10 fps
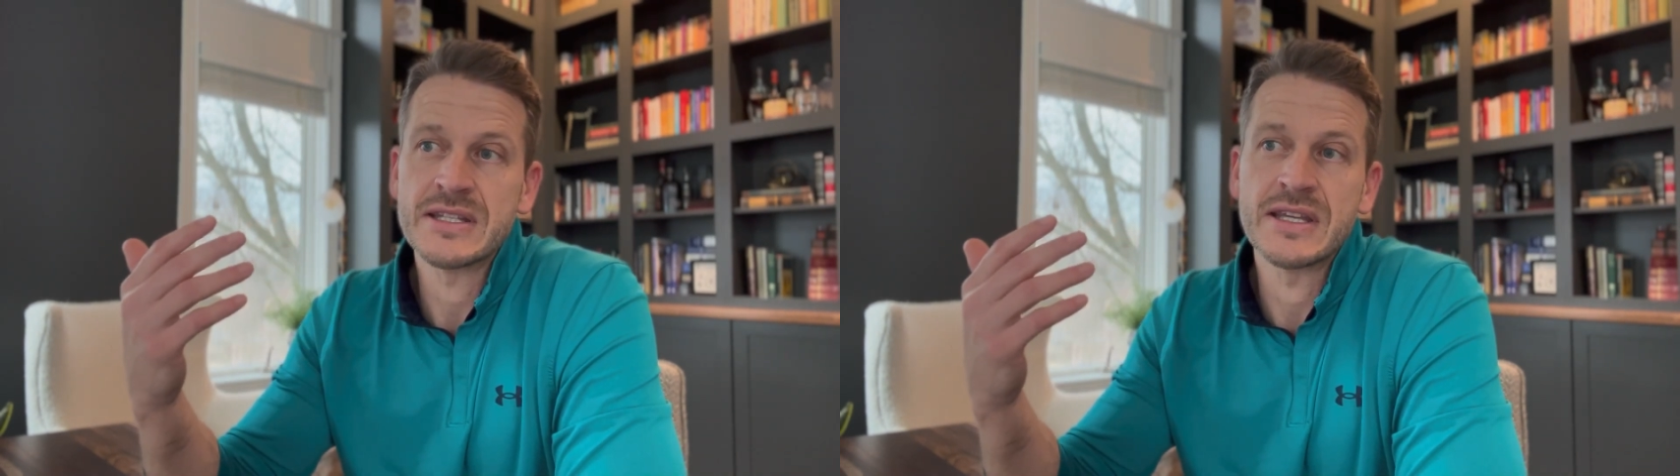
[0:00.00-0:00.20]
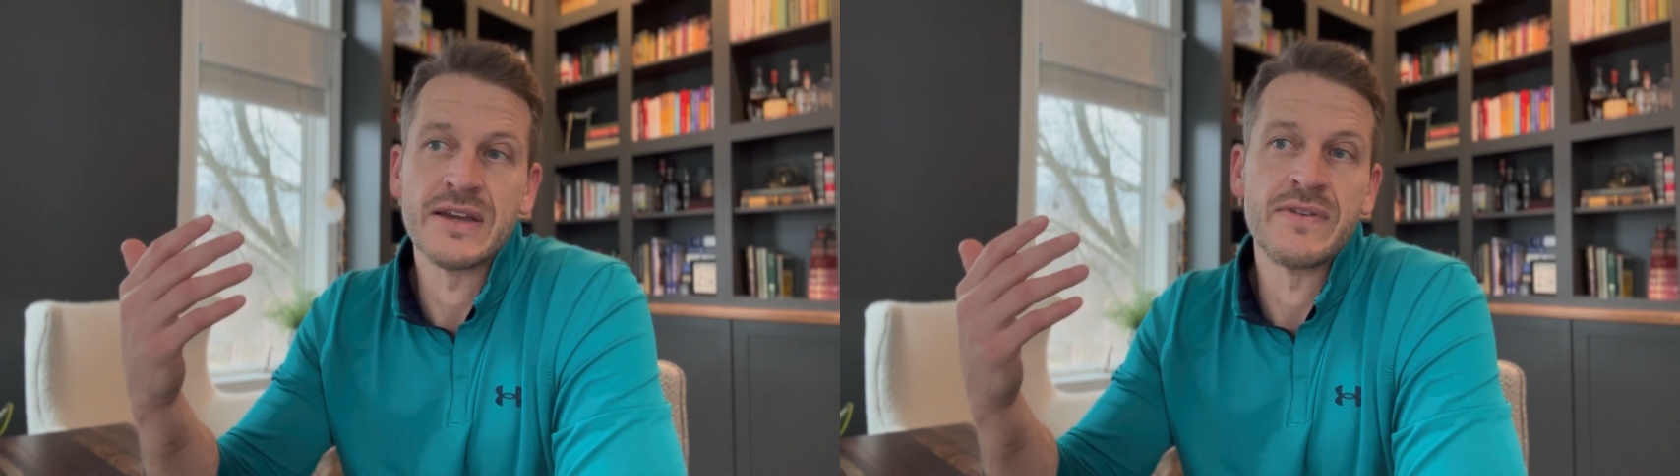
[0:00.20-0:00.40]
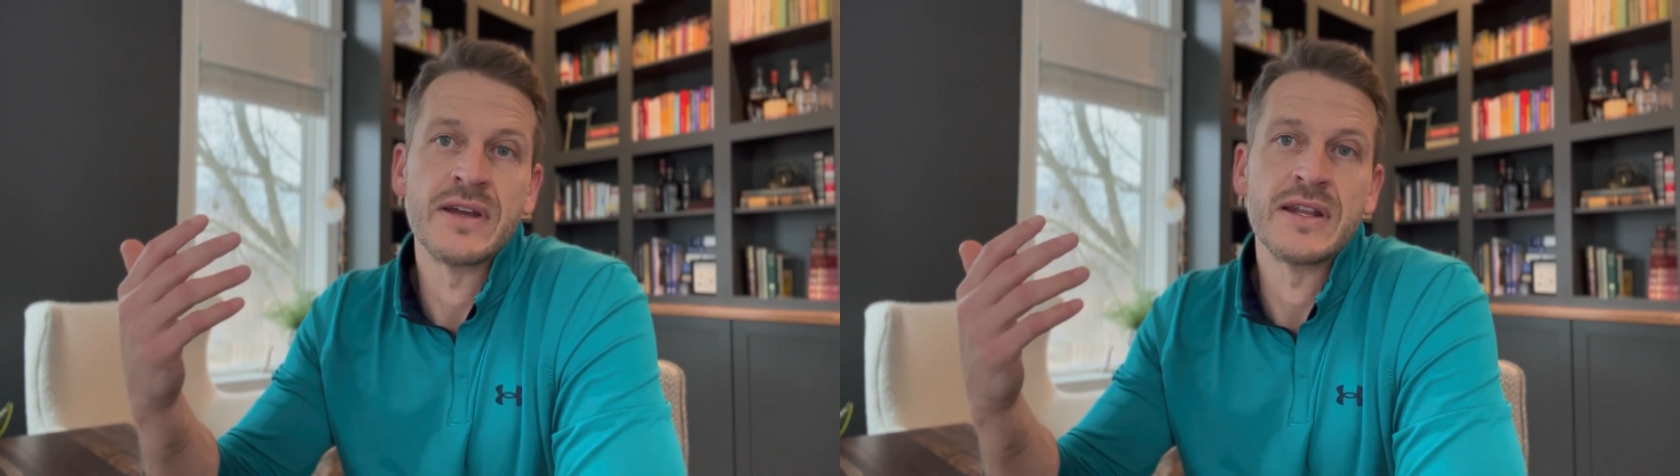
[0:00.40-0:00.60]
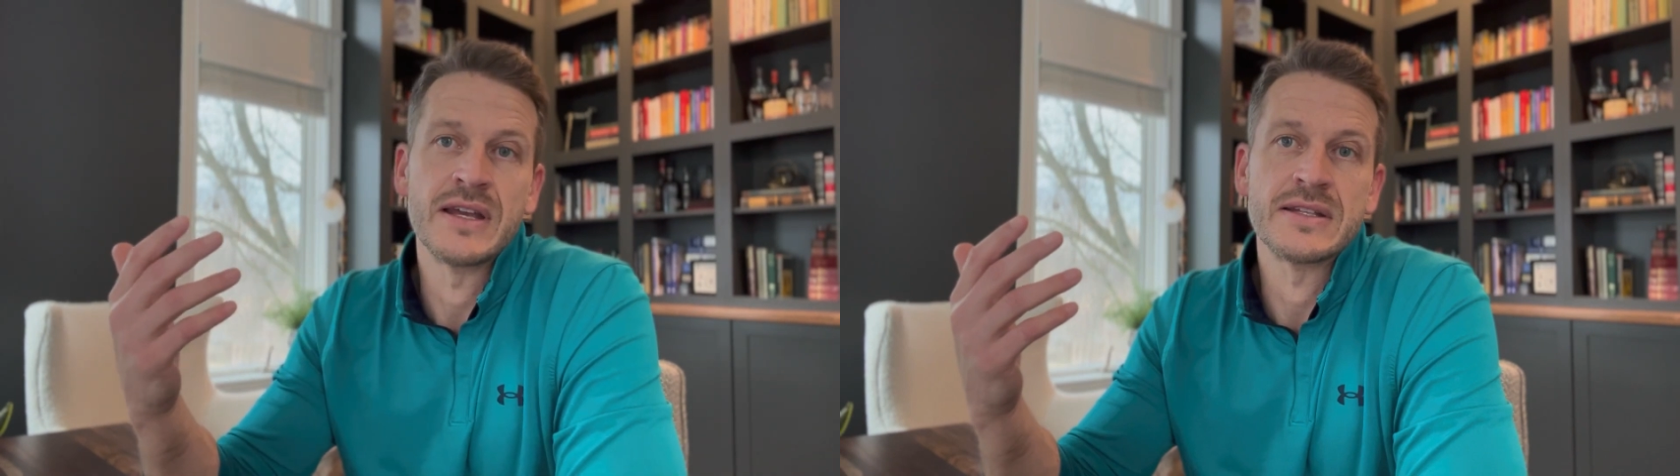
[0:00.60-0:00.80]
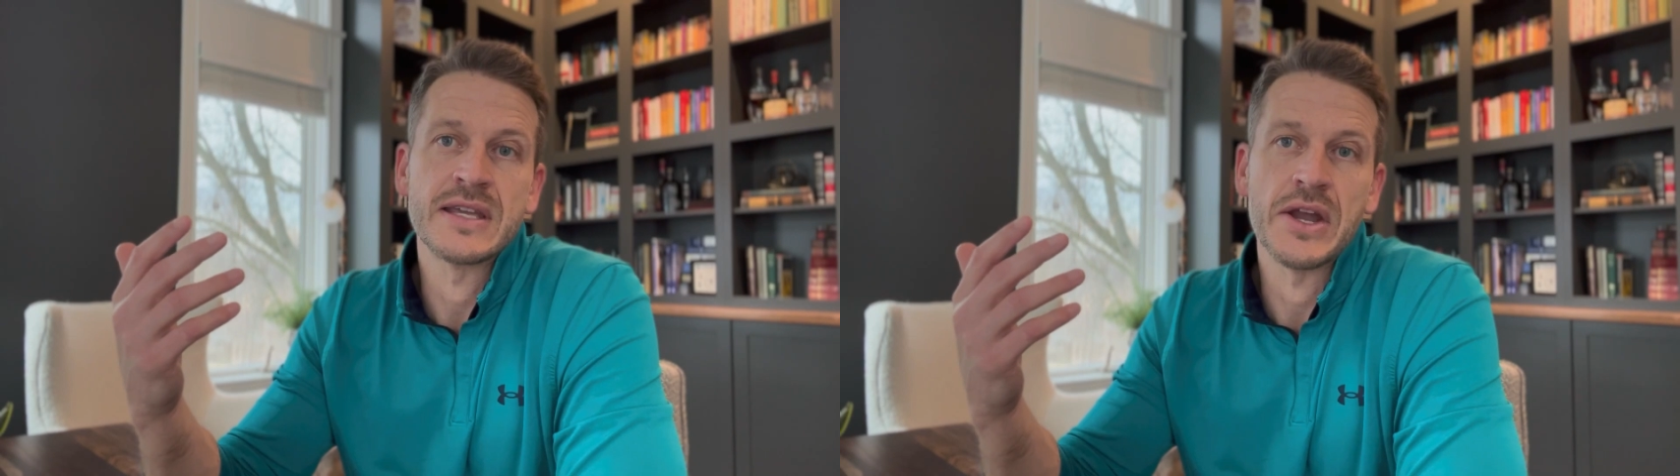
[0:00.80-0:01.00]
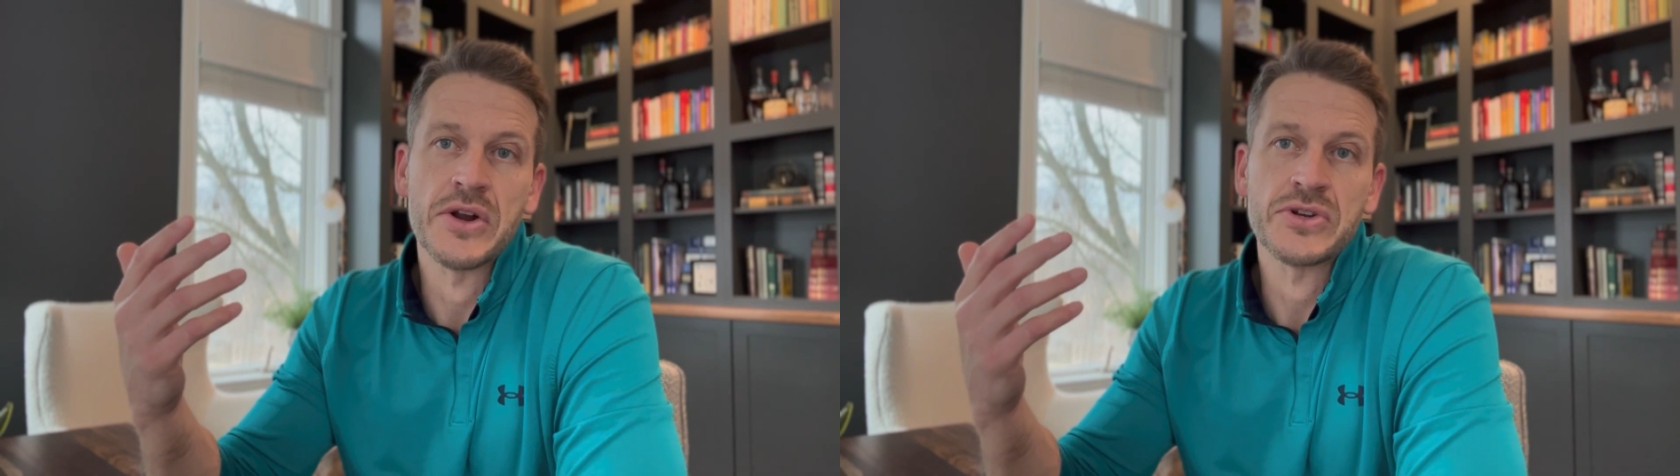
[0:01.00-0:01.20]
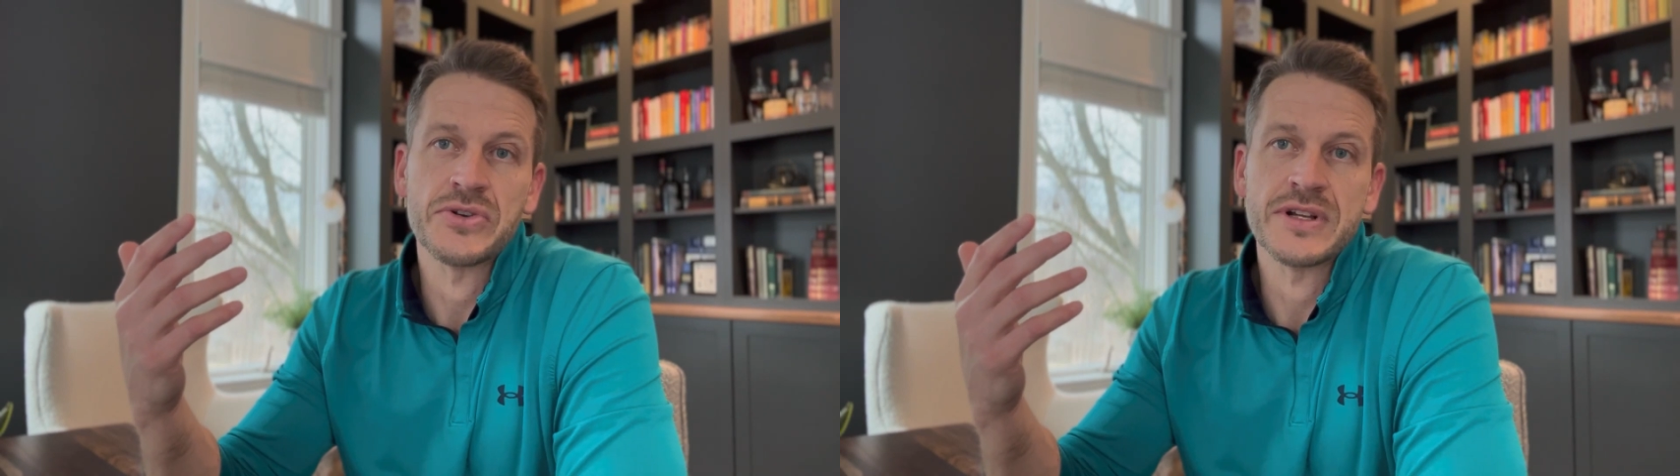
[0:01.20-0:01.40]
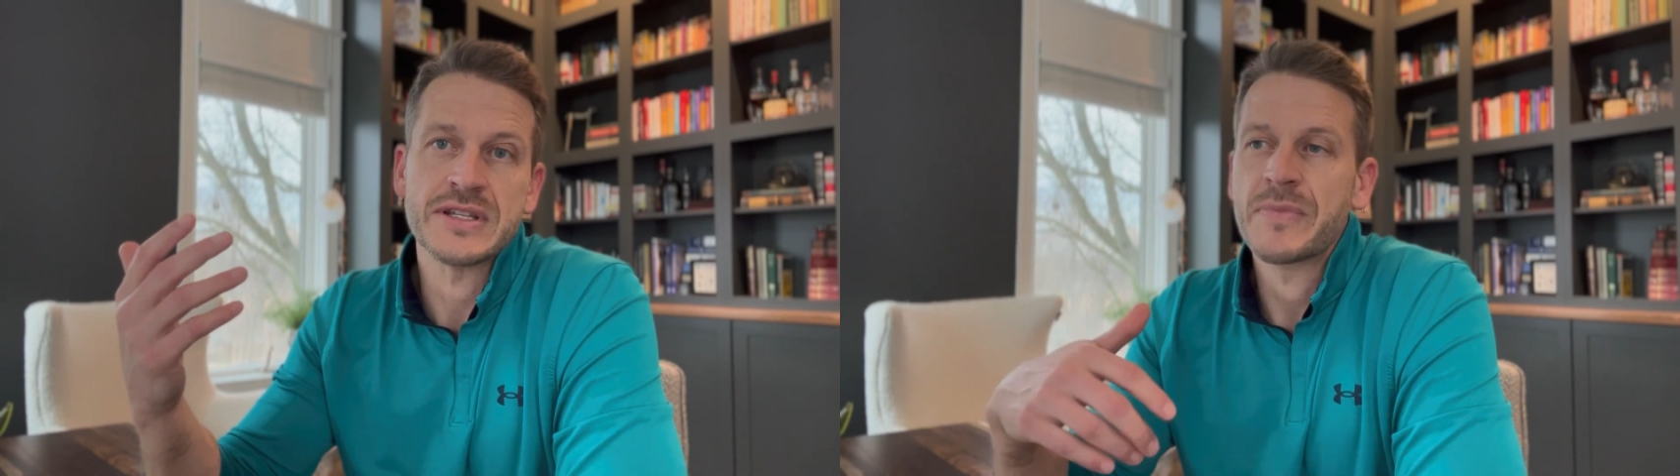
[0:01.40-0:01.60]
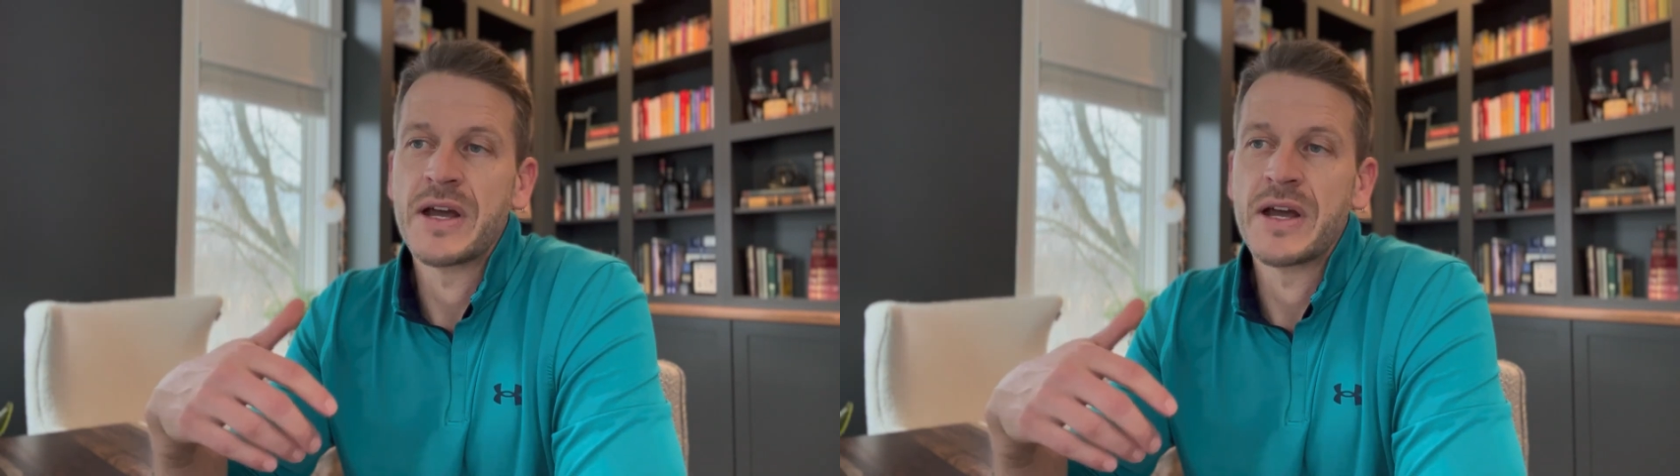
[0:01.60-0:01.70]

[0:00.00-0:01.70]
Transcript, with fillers: given its characteristics.